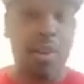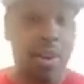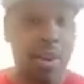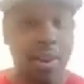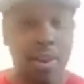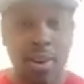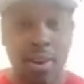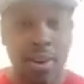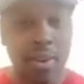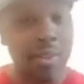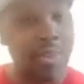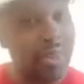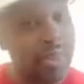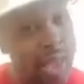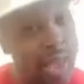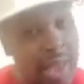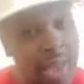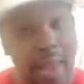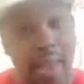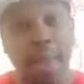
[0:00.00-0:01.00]
Da, da, da.
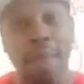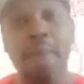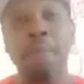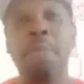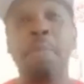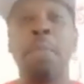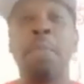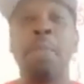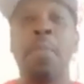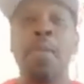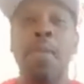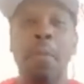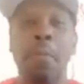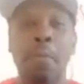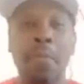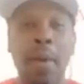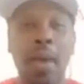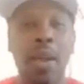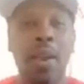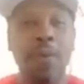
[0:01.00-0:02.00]
Yeah.
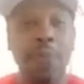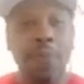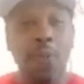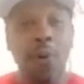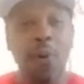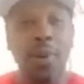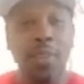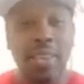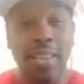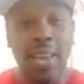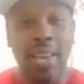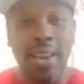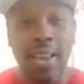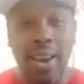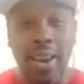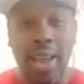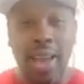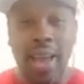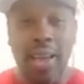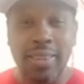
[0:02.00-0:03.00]
May the 14th
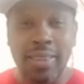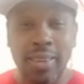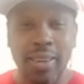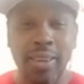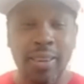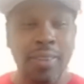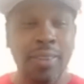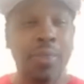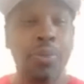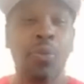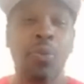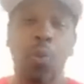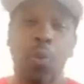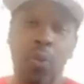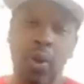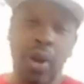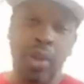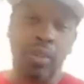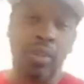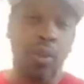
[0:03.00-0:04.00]
of last year
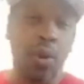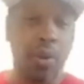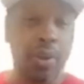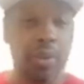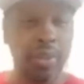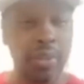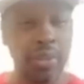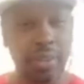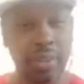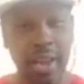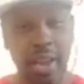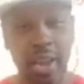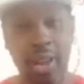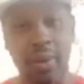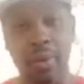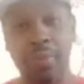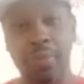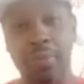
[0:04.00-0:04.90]
when I started this channel.